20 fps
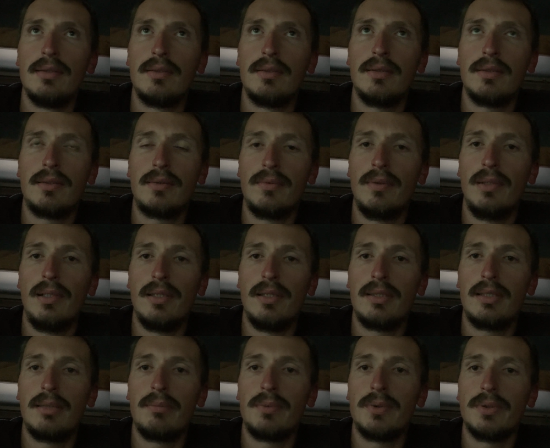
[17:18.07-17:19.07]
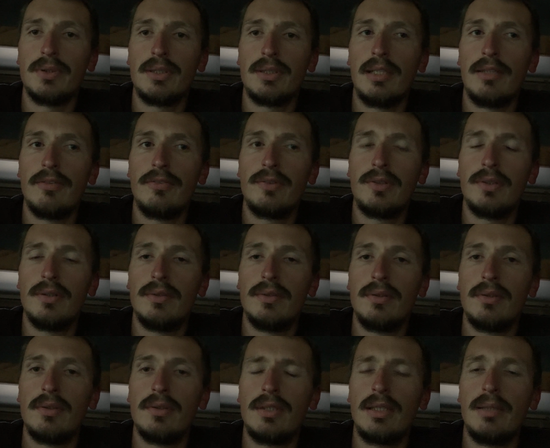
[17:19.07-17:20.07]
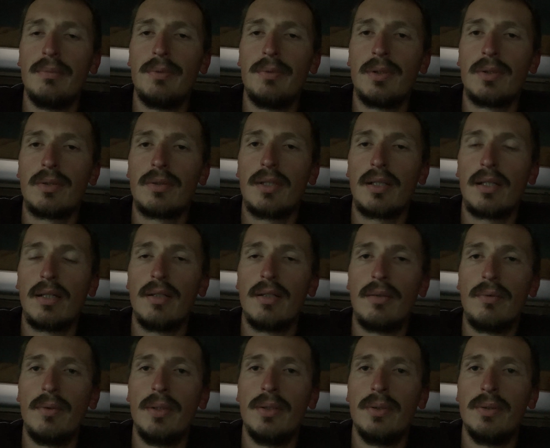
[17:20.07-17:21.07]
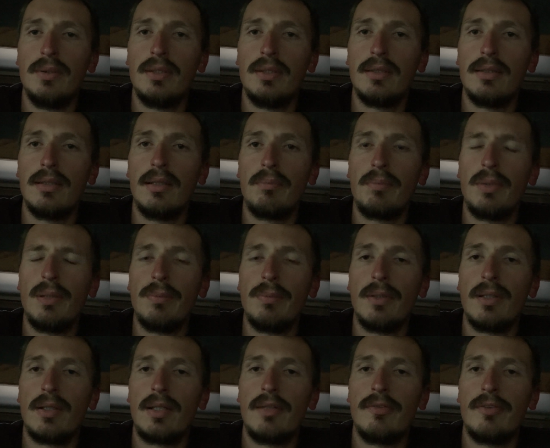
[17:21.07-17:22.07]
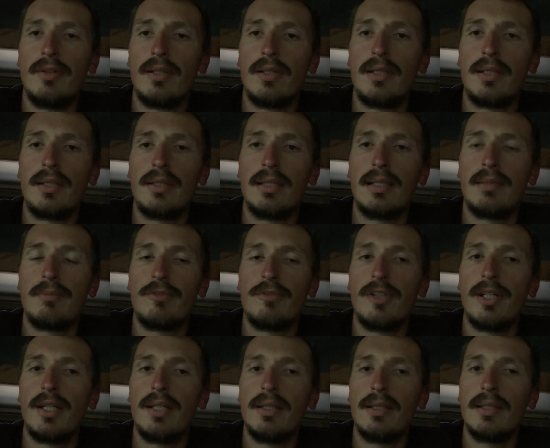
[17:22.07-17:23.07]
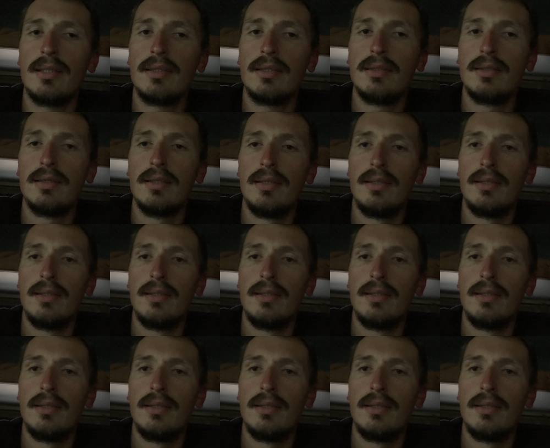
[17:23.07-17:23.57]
just really simple stuff to keep your truck on the road, and then people are having a hard time finding it.